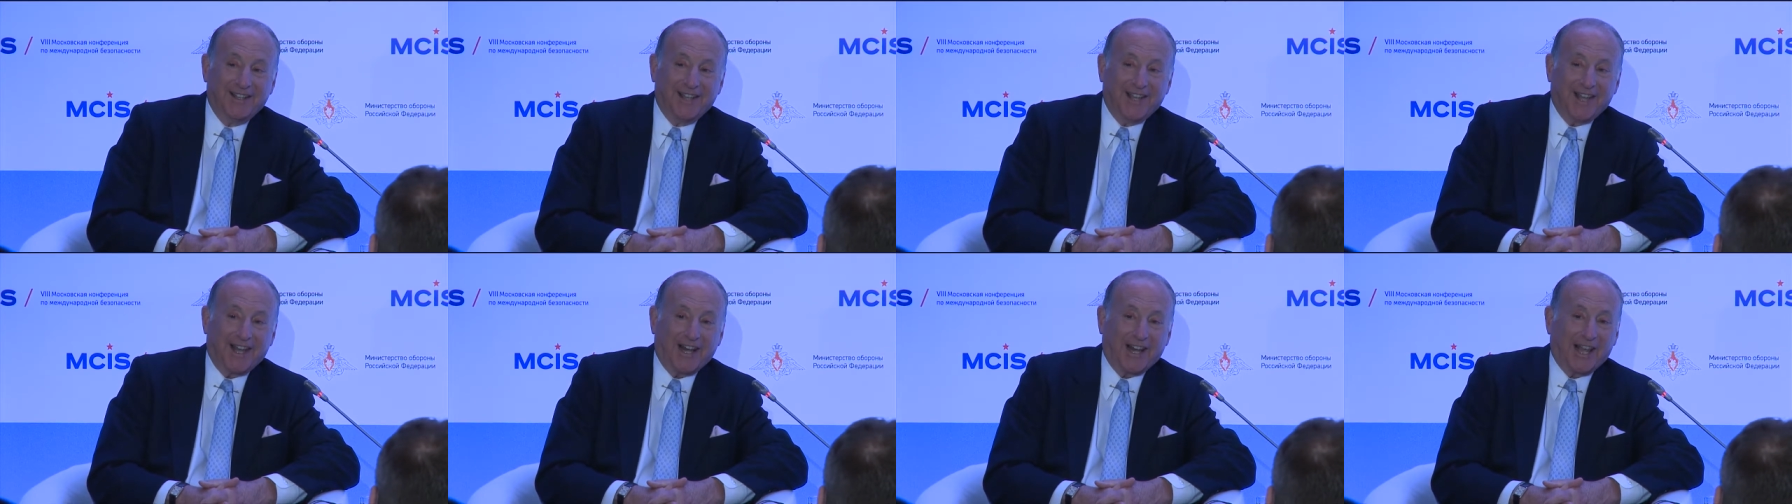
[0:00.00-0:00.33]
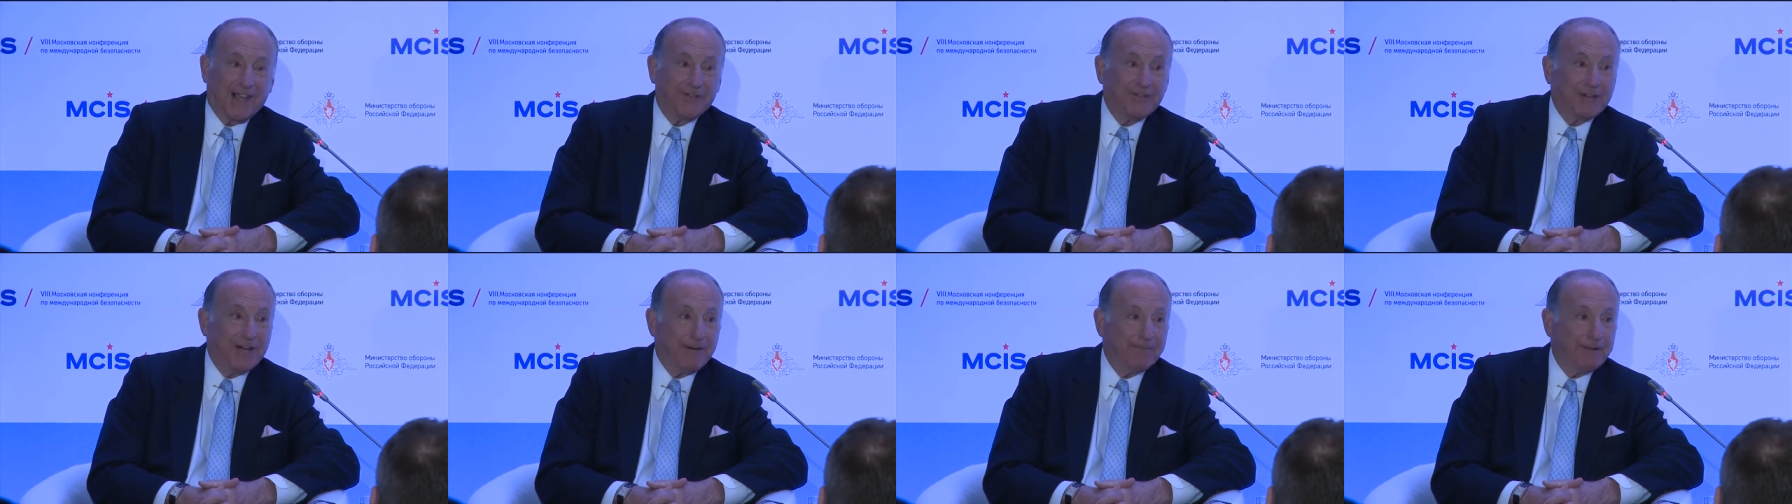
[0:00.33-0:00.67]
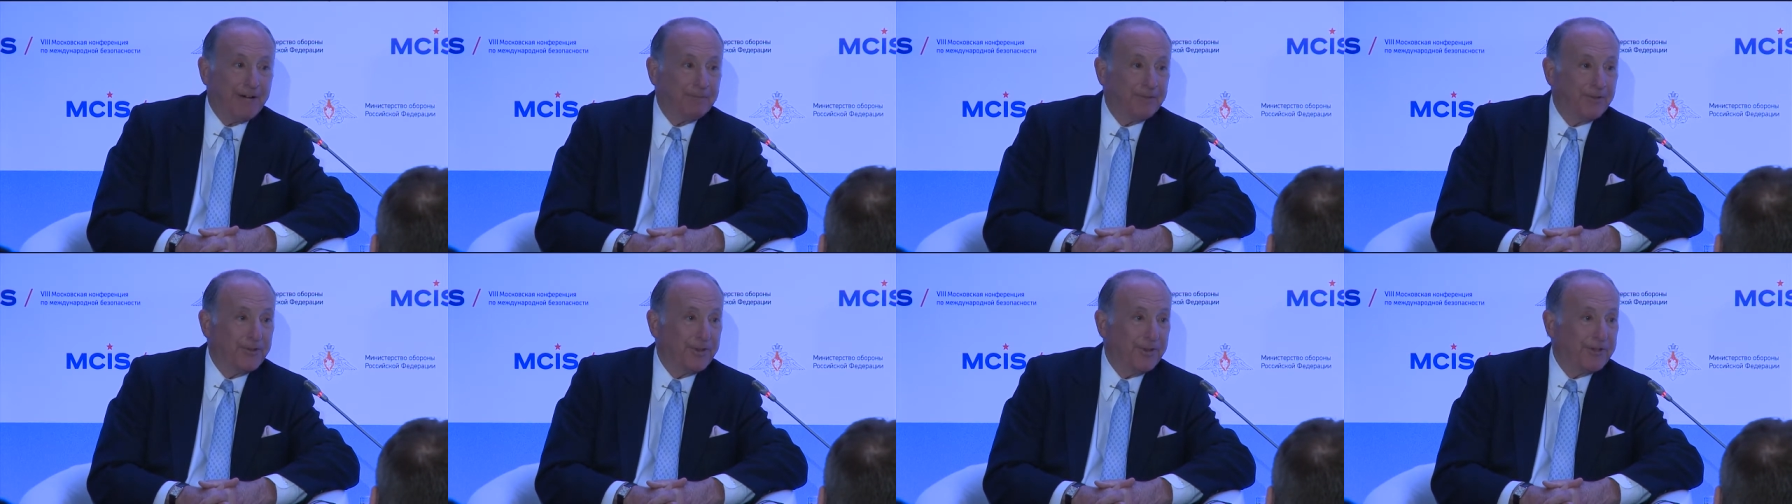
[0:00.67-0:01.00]
And I've come
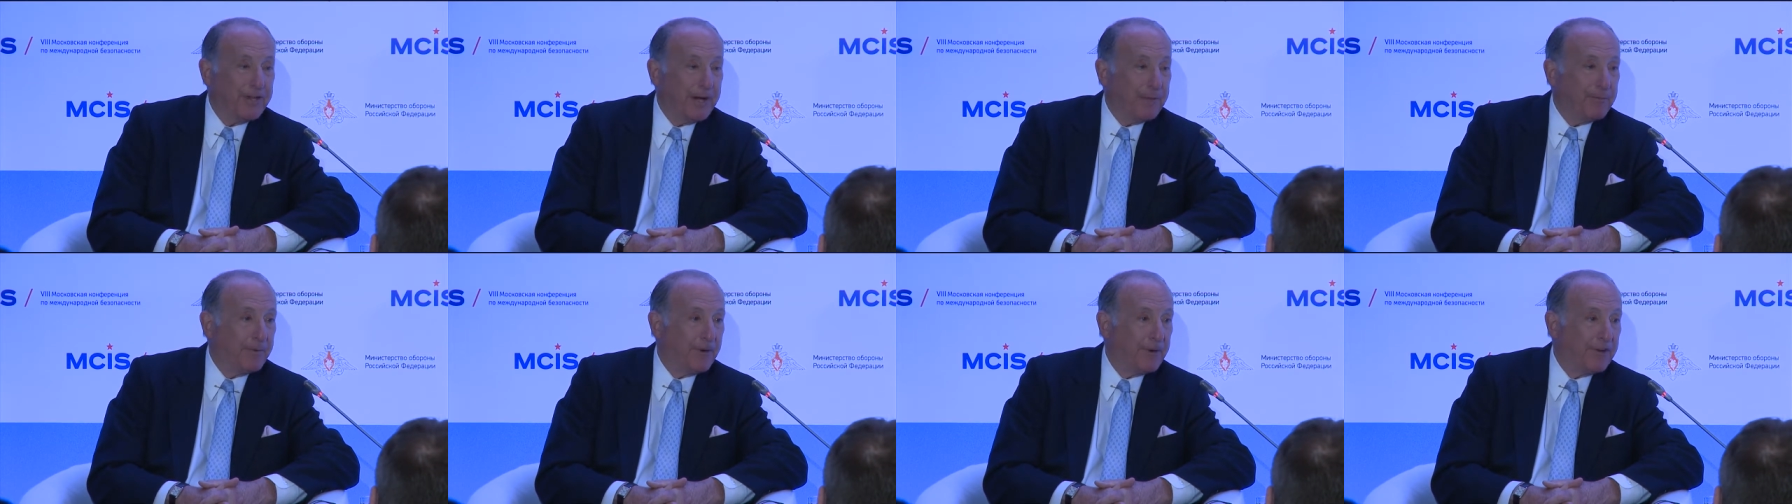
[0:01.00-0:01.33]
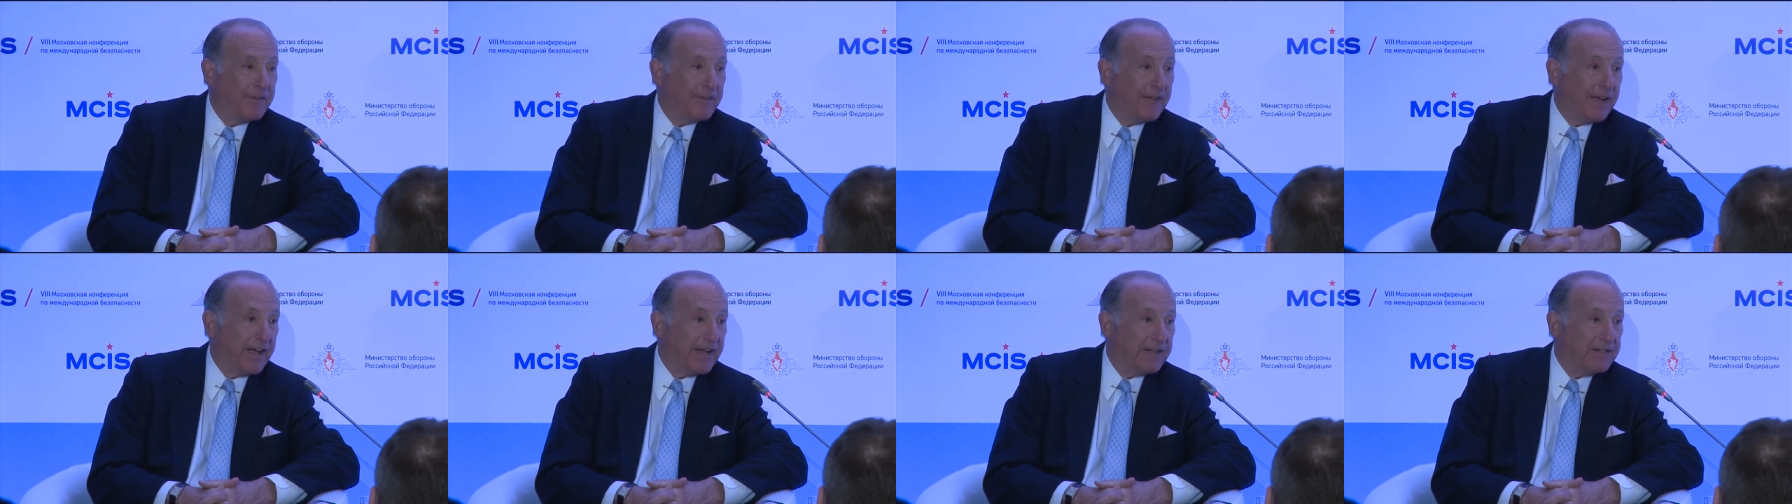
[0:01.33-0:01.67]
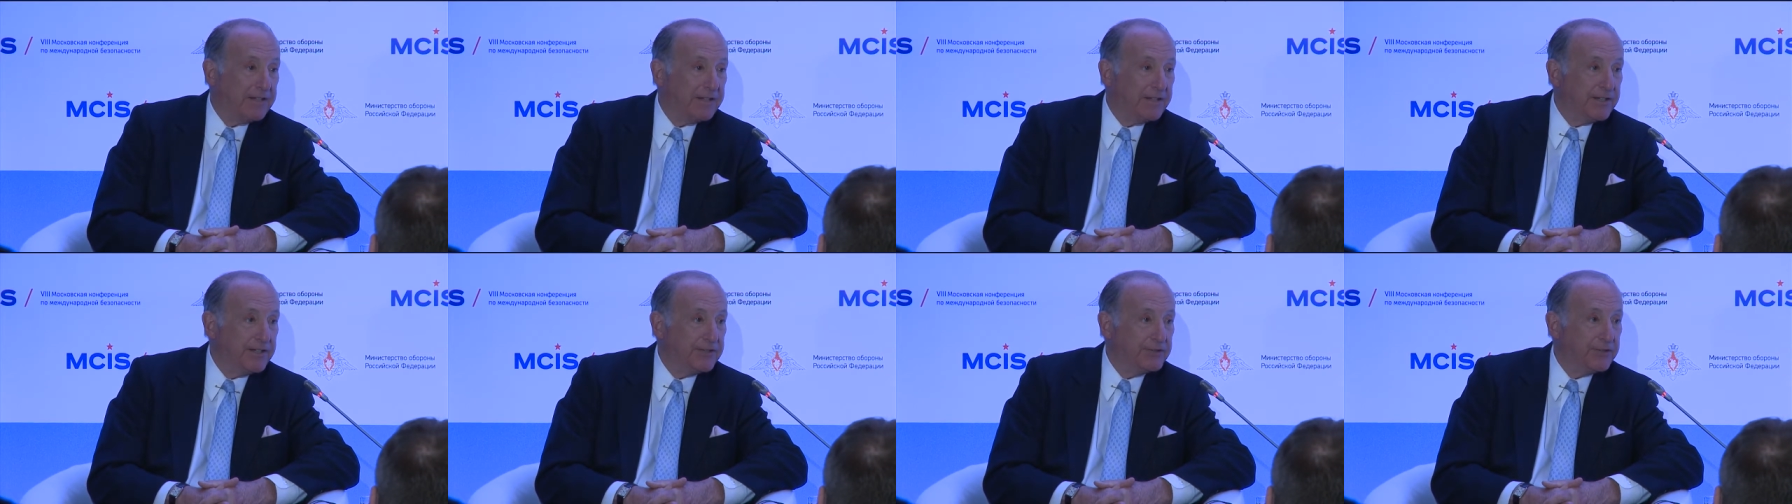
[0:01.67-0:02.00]
up with a number of
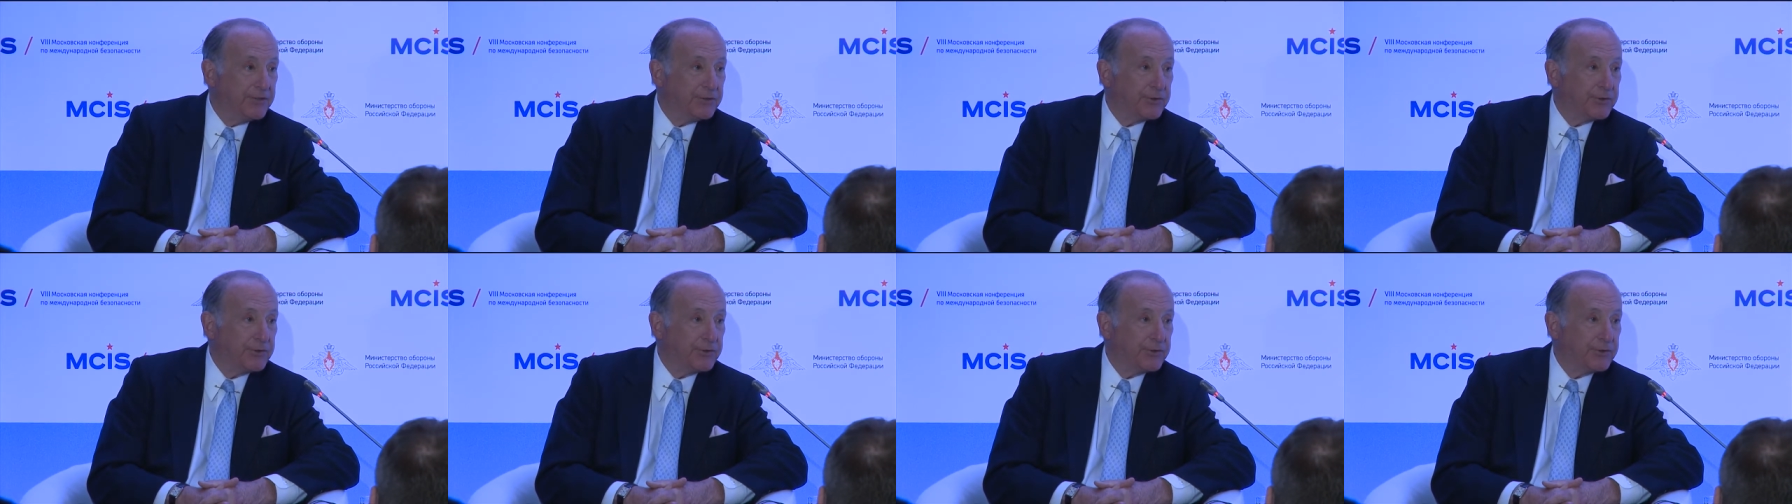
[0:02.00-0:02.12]
ideas to